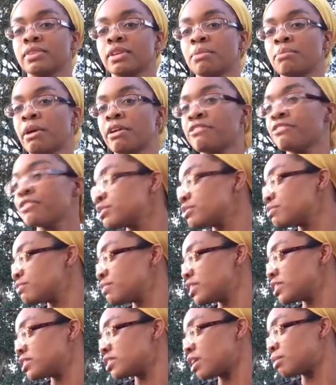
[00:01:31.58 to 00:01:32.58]
My first
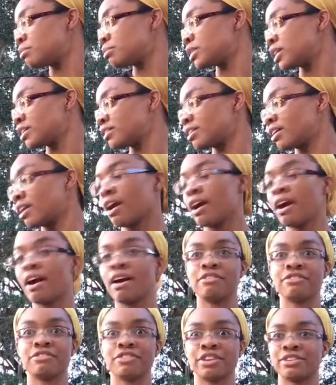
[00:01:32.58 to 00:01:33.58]
finished object that I
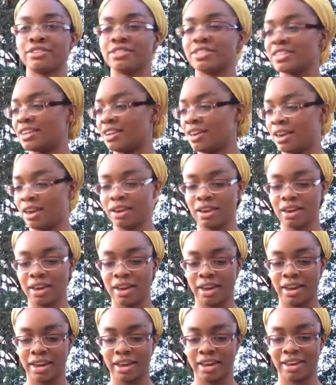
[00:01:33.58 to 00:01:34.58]
have for you today
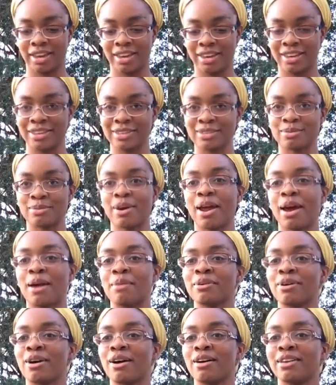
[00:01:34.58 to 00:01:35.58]
is what
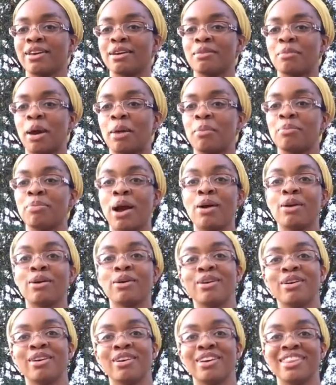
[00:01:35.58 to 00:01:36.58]
I'm calling my Brown
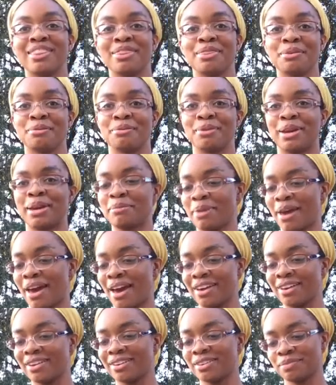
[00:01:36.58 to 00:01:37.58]
Girl in the Ring
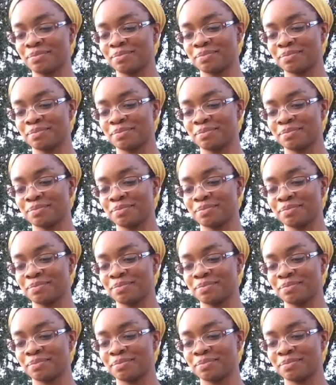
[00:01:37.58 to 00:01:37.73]
bag.